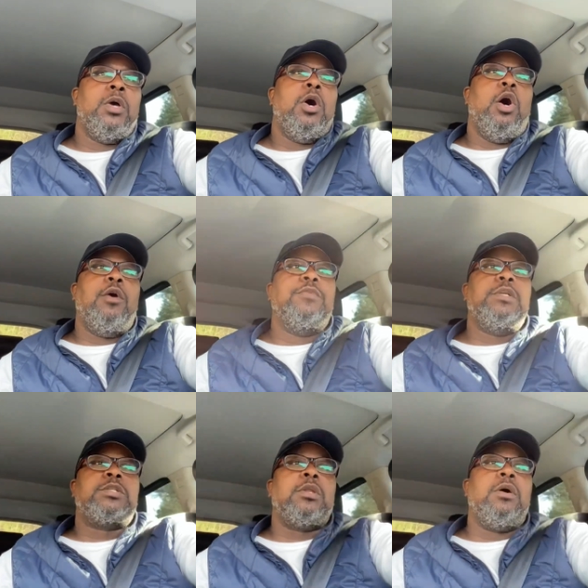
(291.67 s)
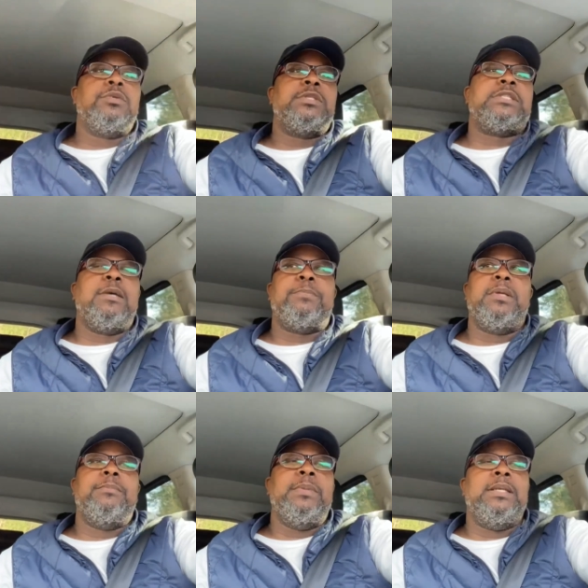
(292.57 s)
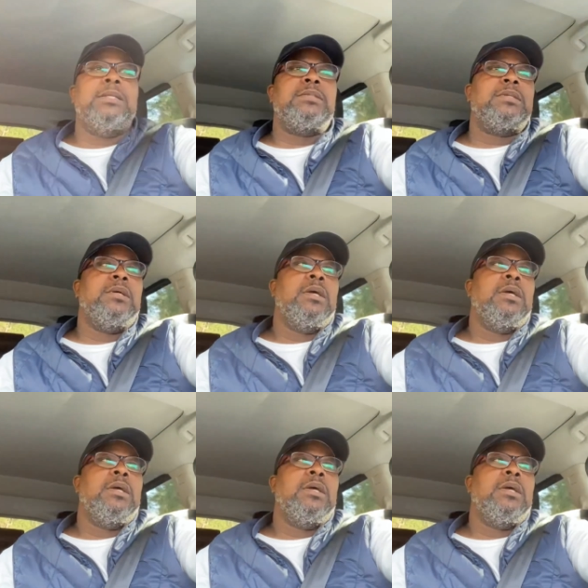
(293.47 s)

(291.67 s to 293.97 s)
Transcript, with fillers: Over disclosure simply means